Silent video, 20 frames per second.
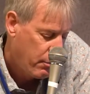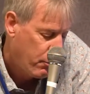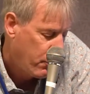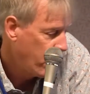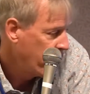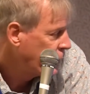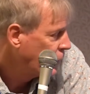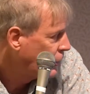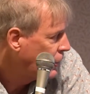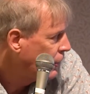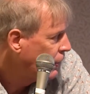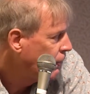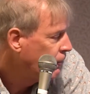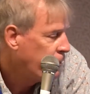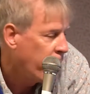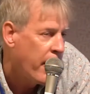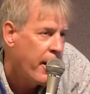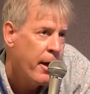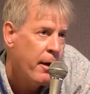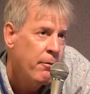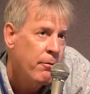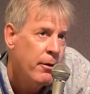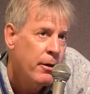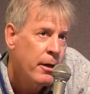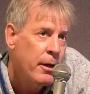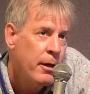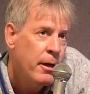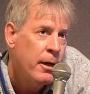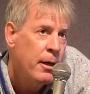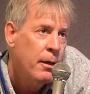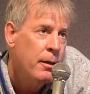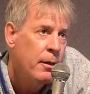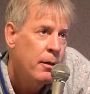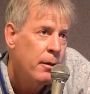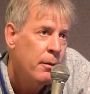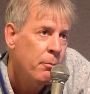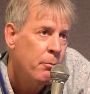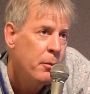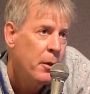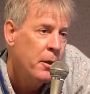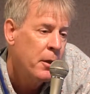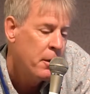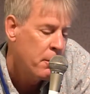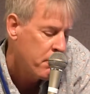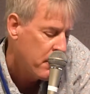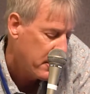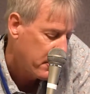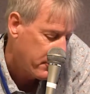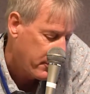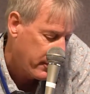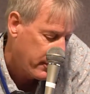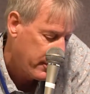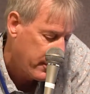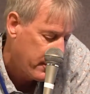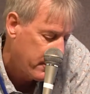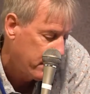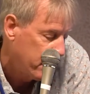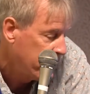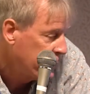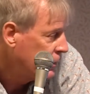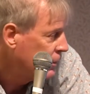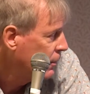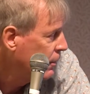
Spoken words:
0.25 million metric tons.